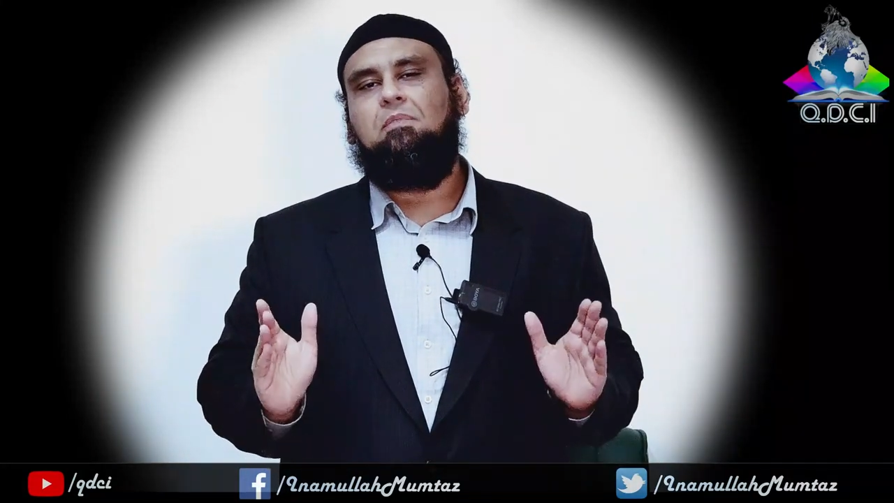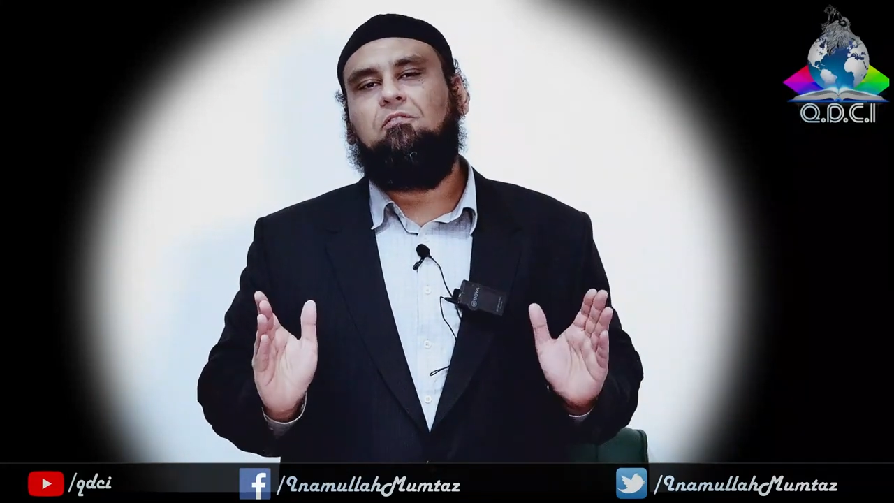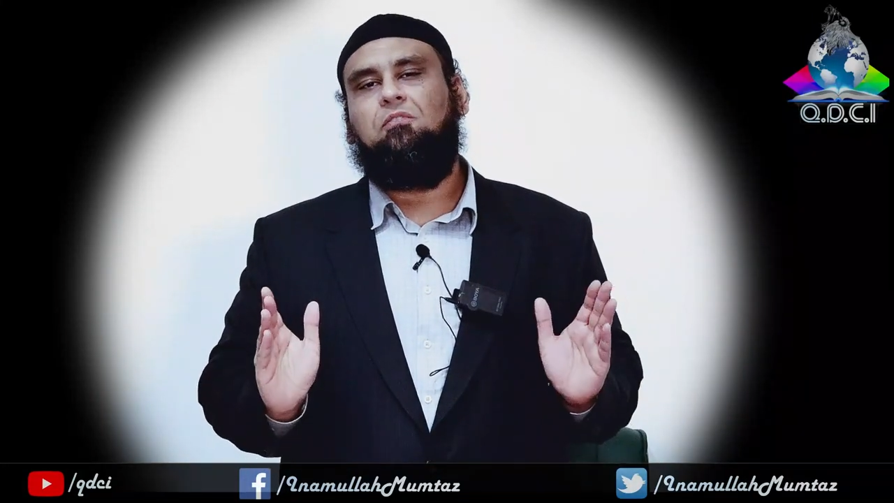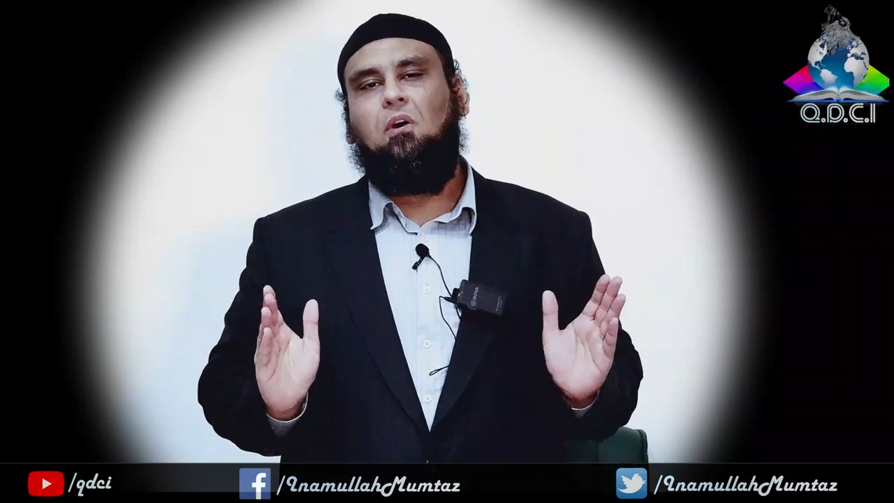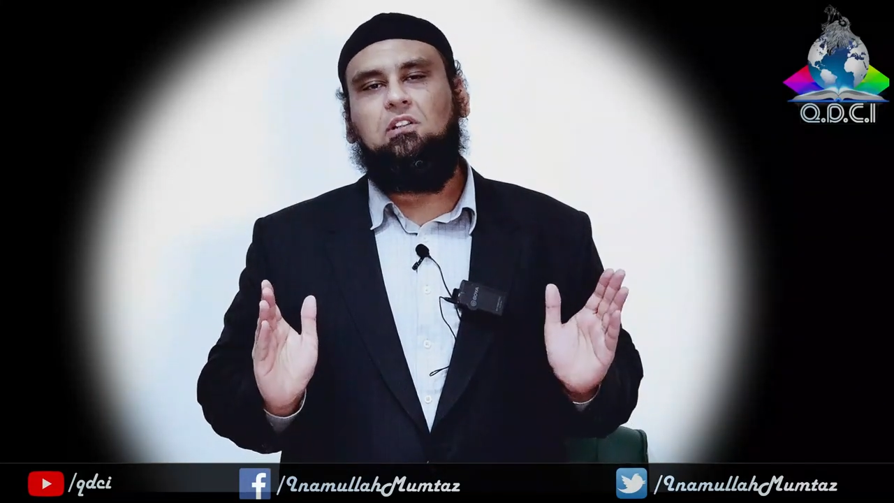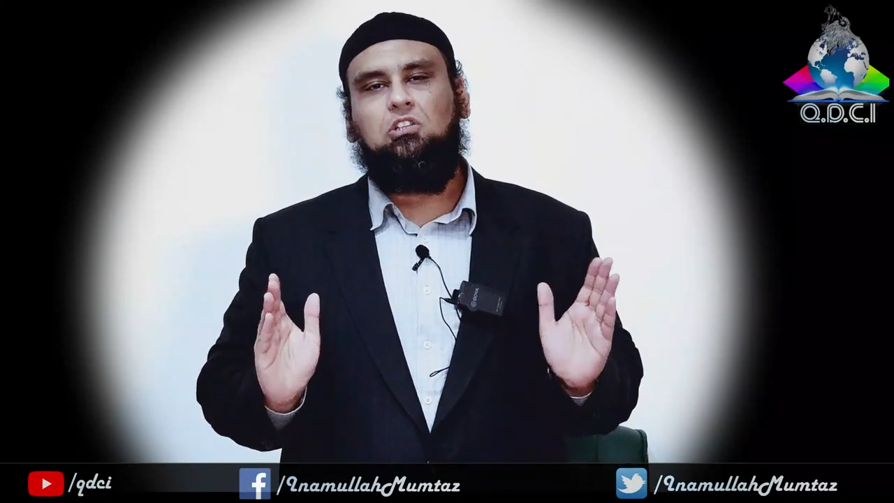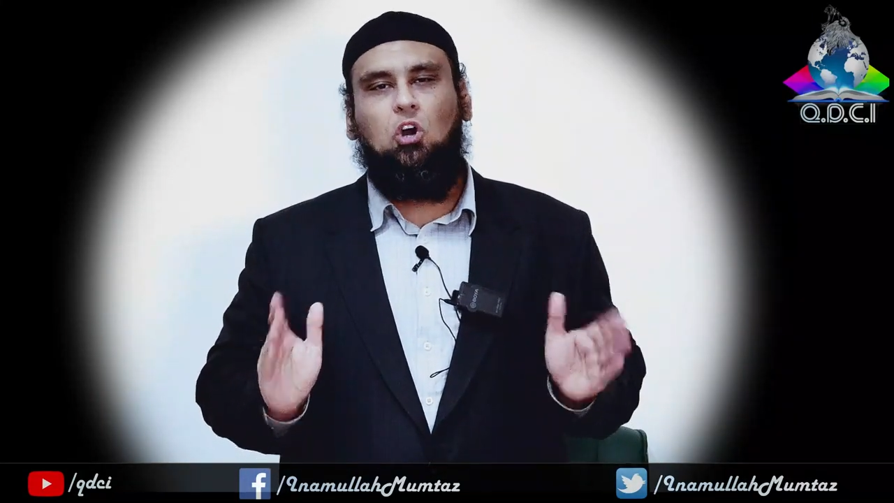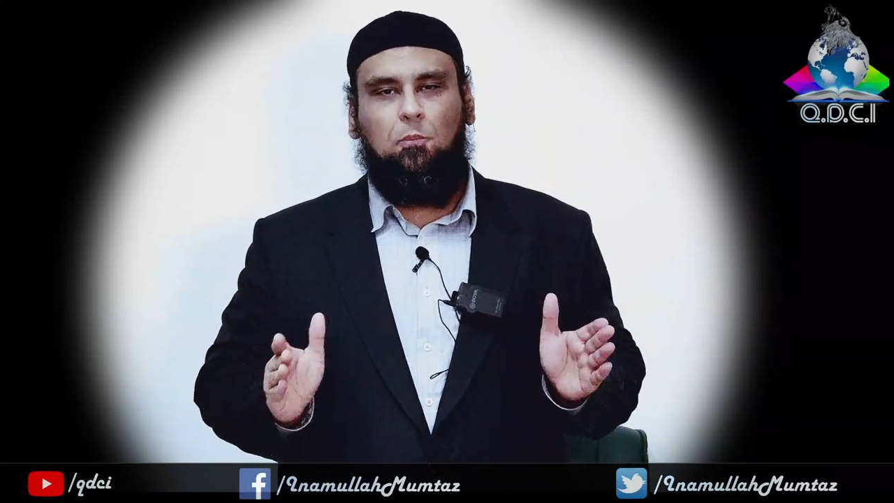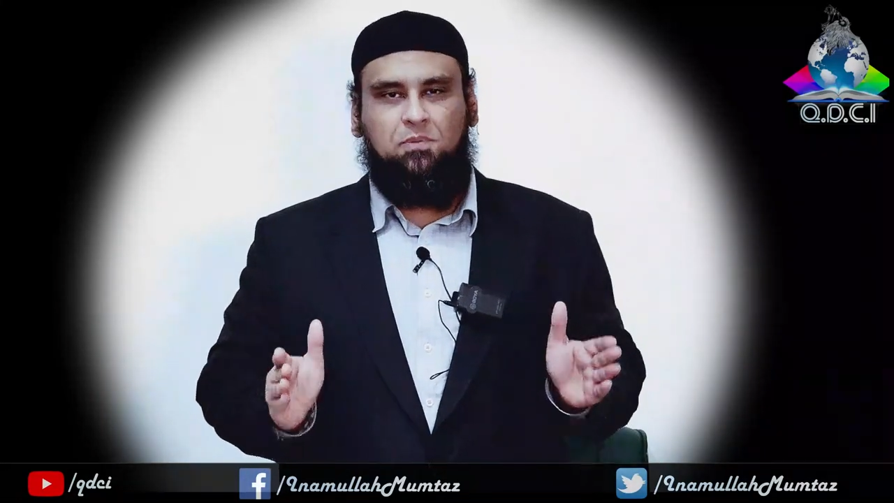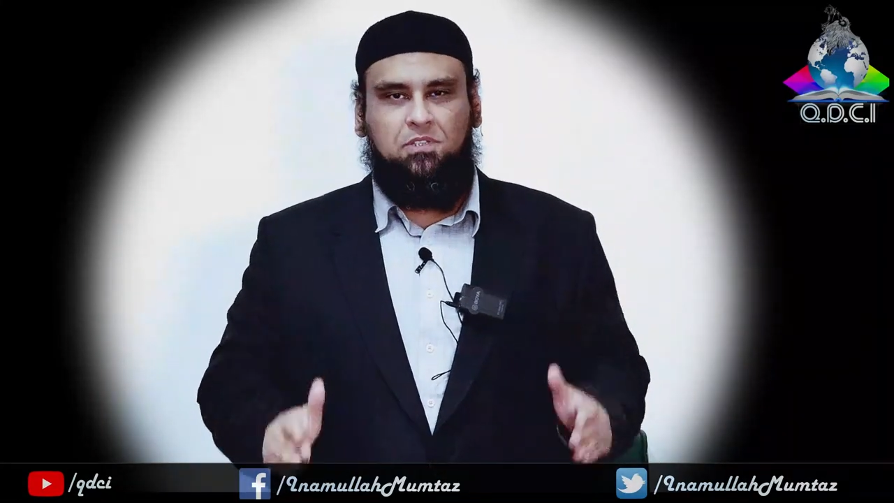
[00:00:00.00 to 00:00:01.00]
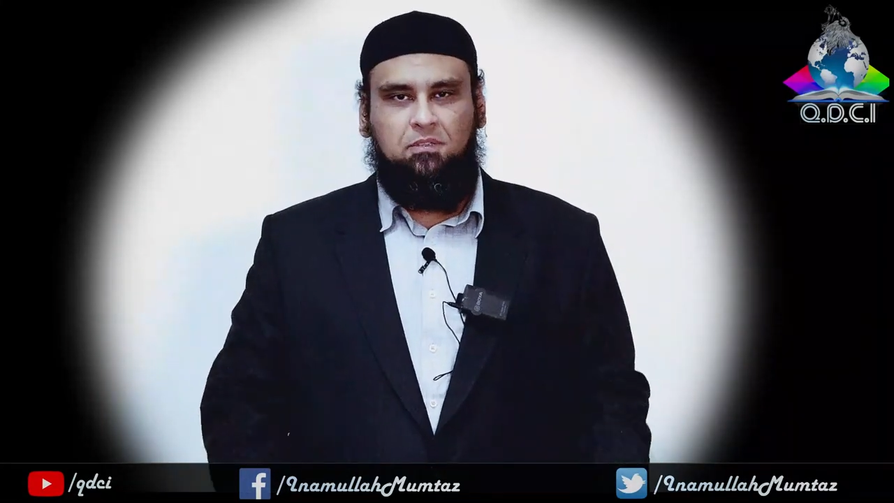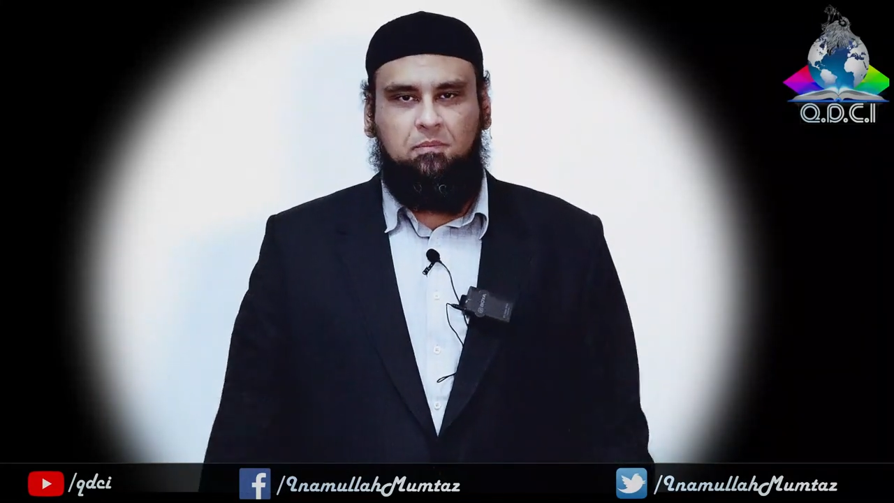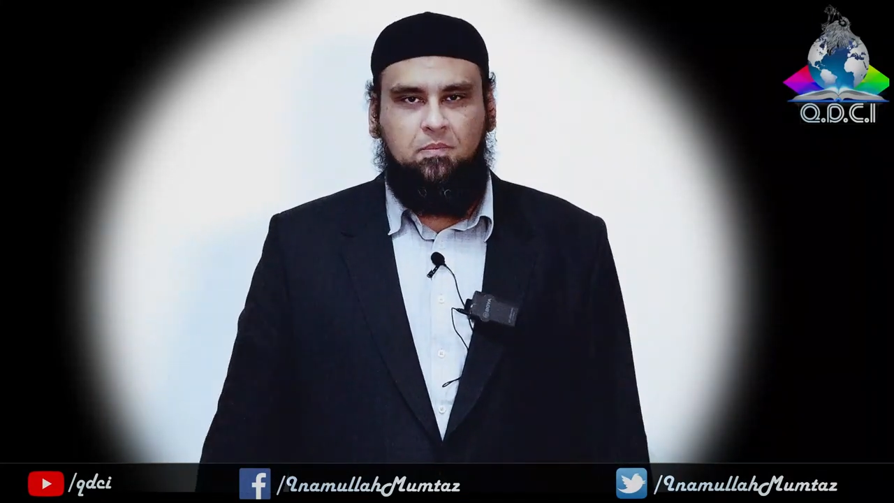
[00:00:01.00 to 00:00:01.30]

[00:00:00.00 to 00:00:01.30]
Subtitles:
them false hopes.